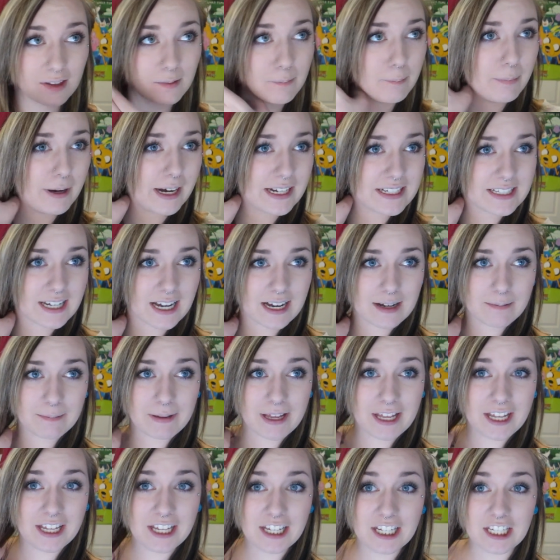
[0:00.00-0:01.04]
But
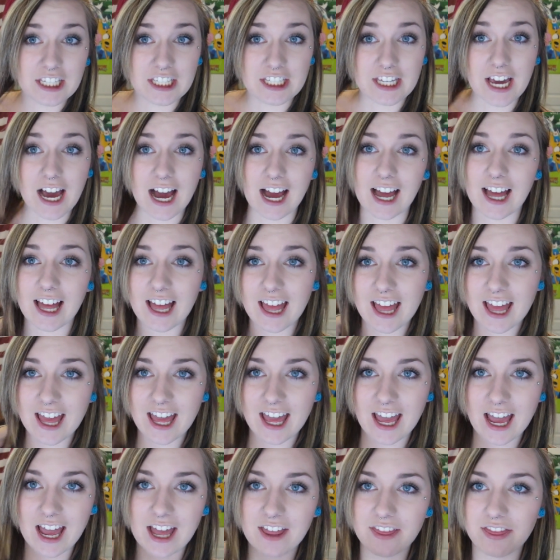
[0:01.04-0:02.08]
yeah,
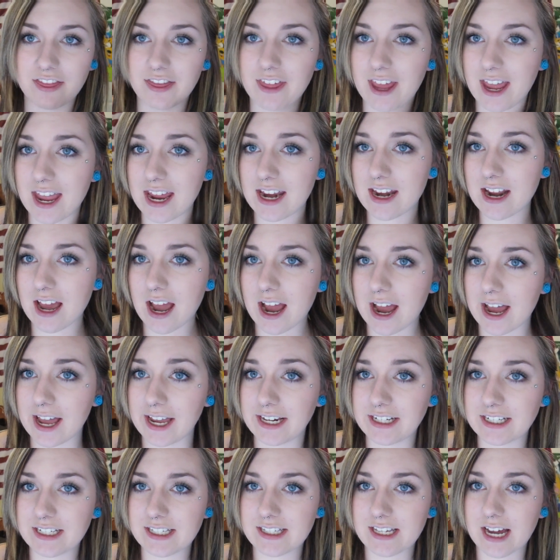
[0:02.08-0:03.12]
and then I
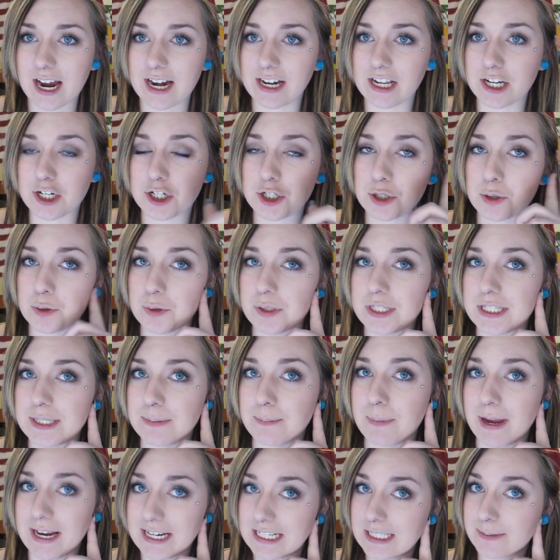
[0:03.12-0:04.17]
decided to
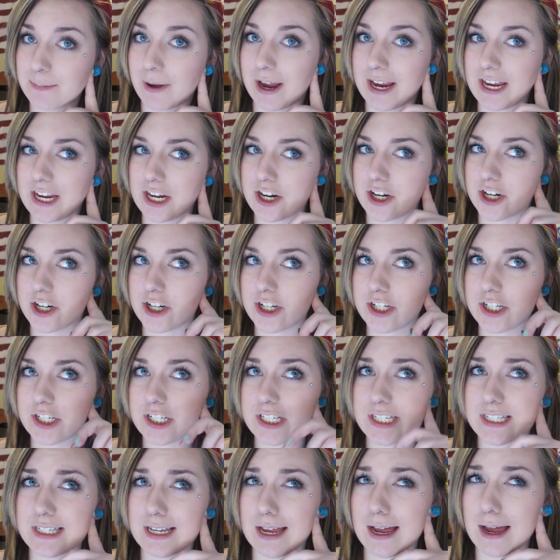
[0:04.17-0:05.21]
space my
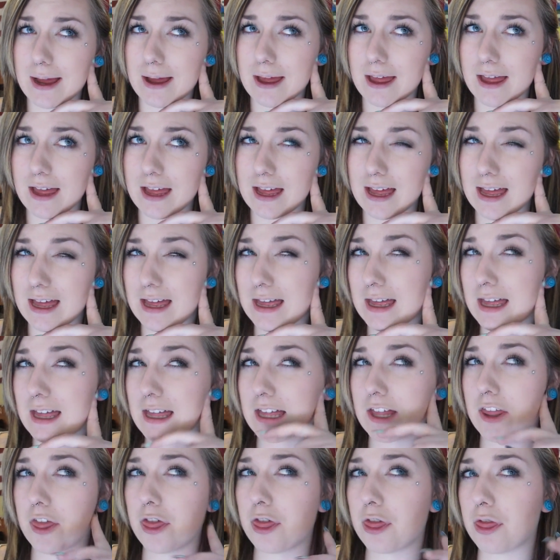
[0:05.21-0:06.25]
ears
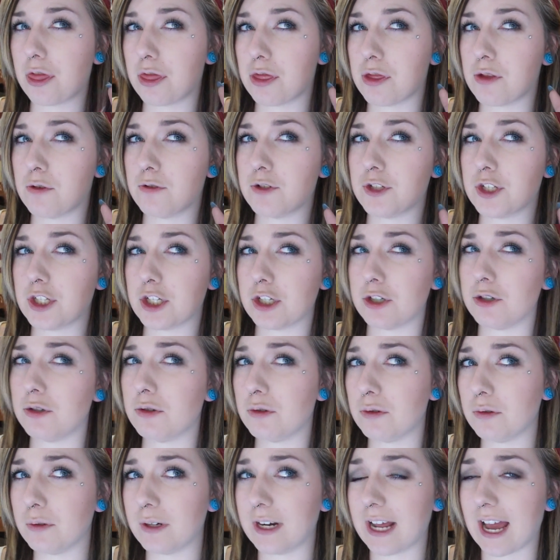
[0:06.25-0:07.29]

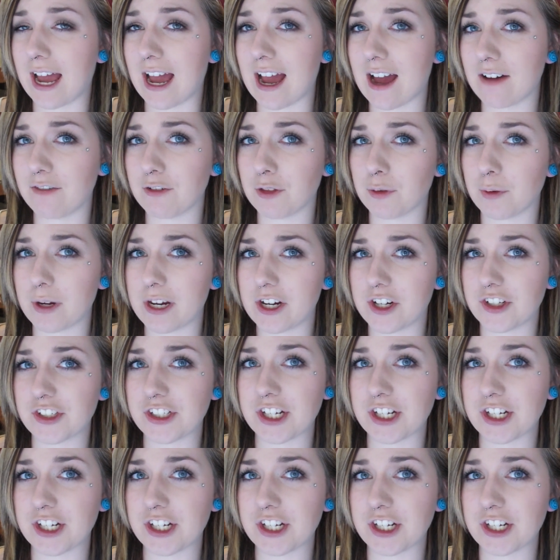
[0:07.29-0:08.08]
2.5, 3 years